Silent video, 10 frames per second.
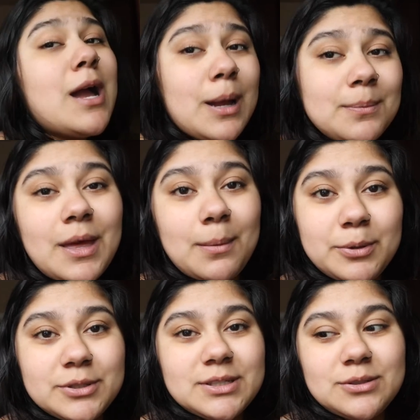I'm that
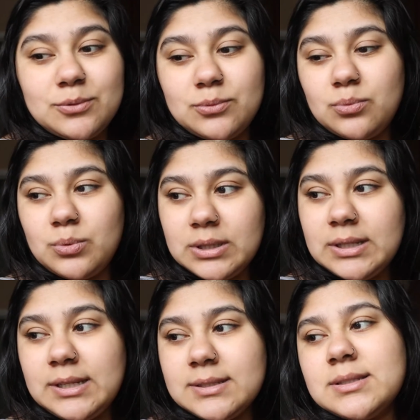person who really
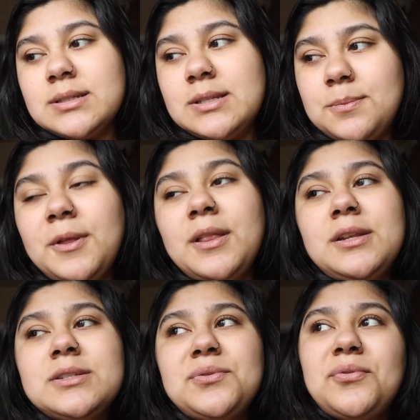needs to deep
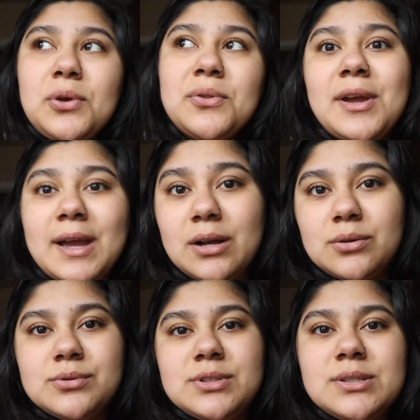clean to feel the
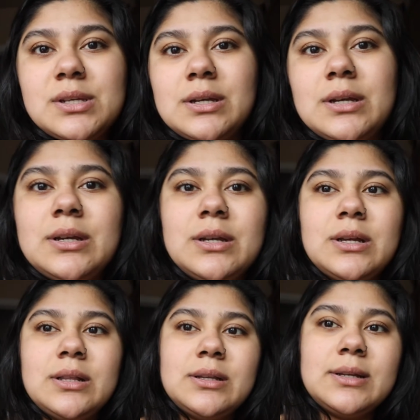house
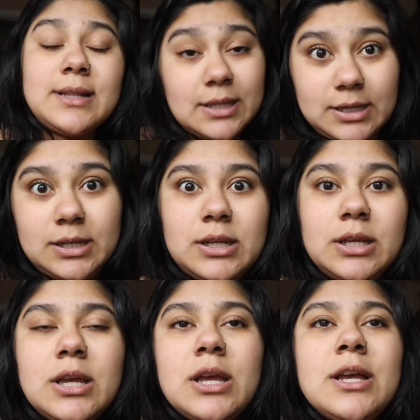clean
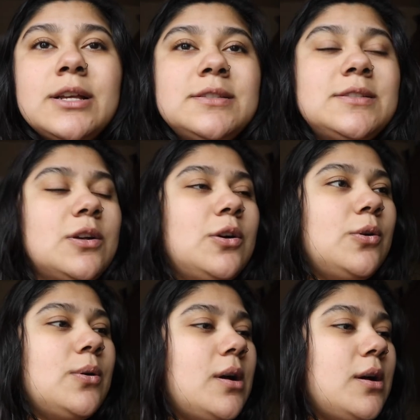
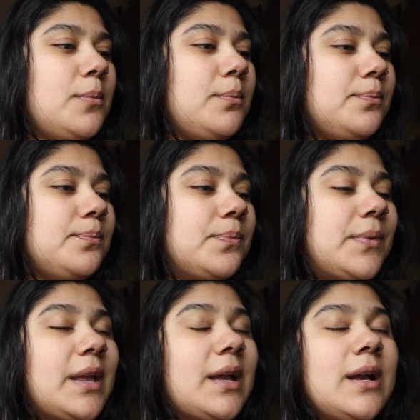so um,
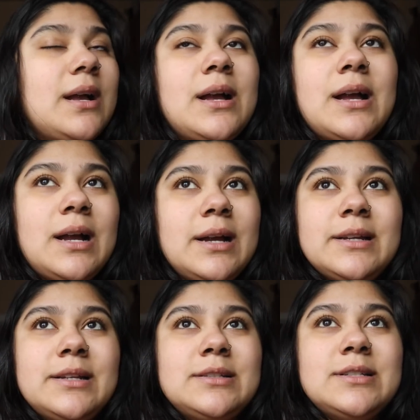
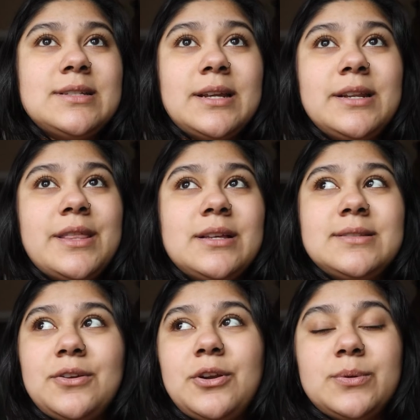I decided that
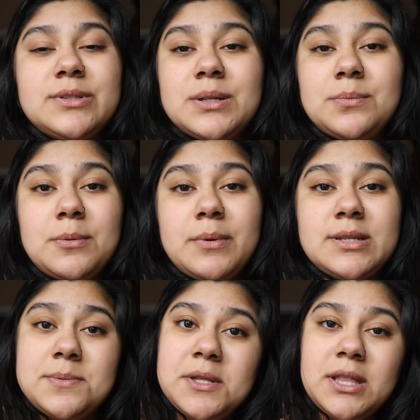Saturday was going to be my
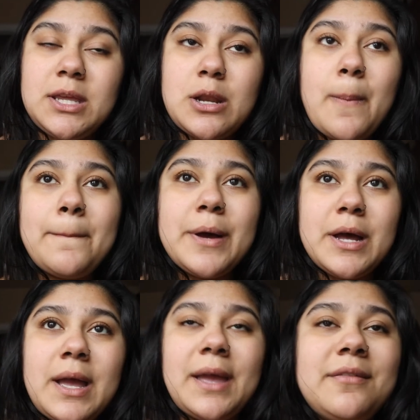deep clean,
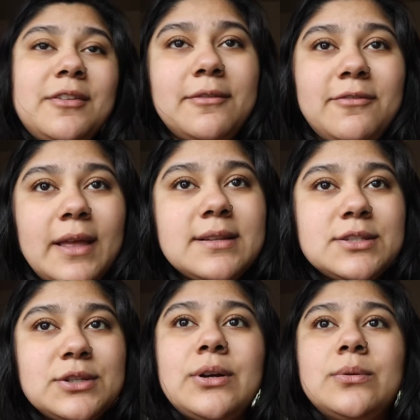but I have an event
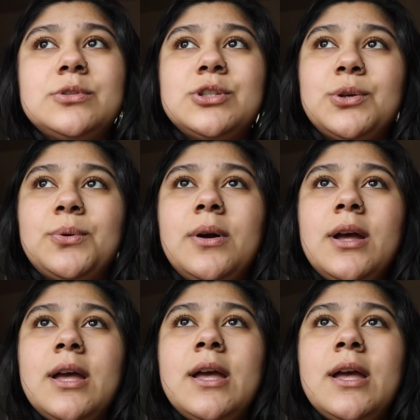to go to